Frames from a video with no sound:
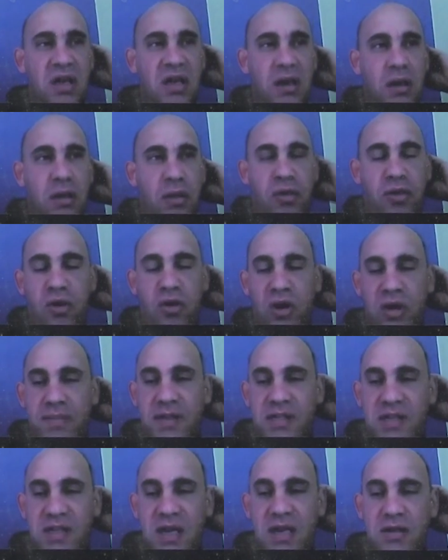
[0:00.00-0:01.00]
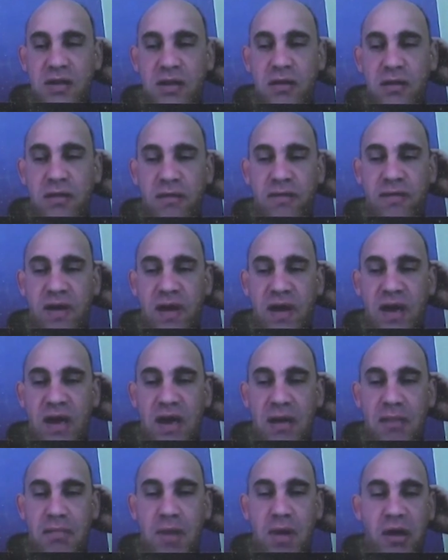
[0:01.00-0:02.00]
30%
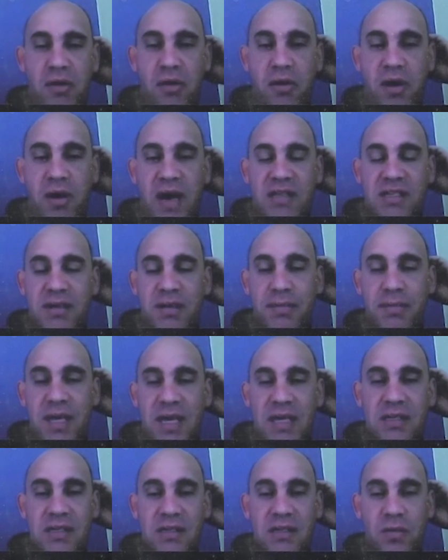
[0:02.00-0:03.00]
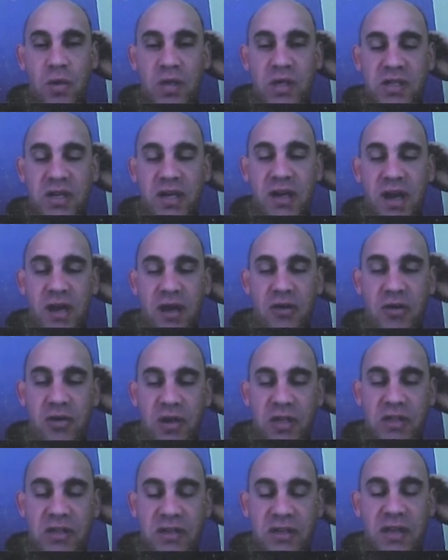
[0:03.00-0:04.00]
of micro and SMEs in Western
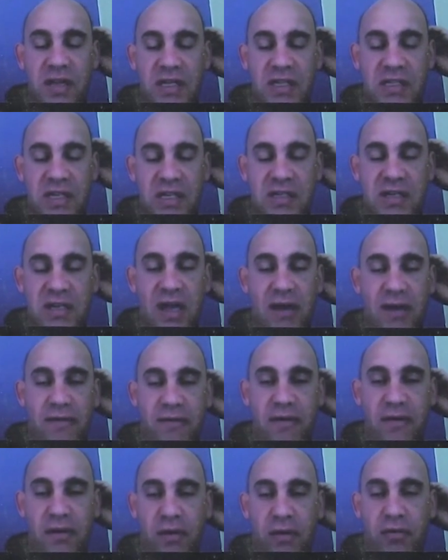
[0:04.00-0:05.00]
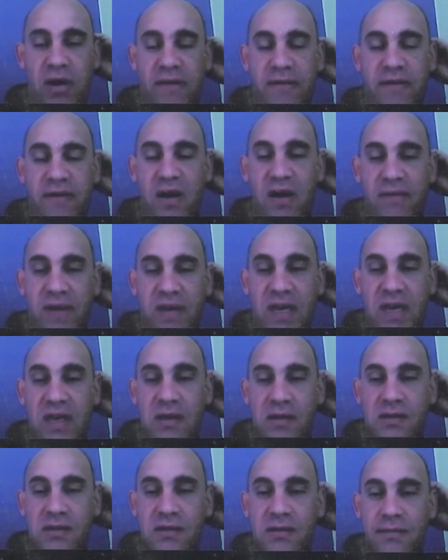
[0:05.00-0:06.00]
countries still exist after 3 to 5
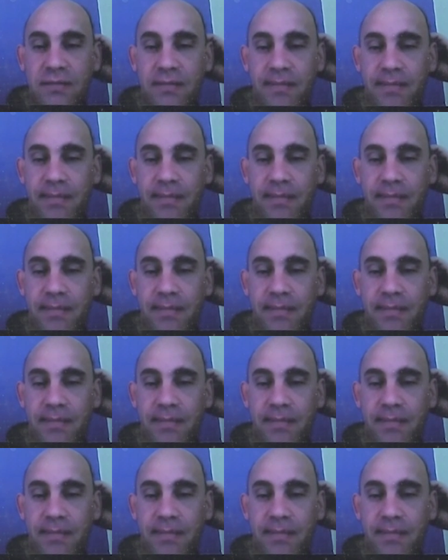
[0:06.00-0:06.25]
years.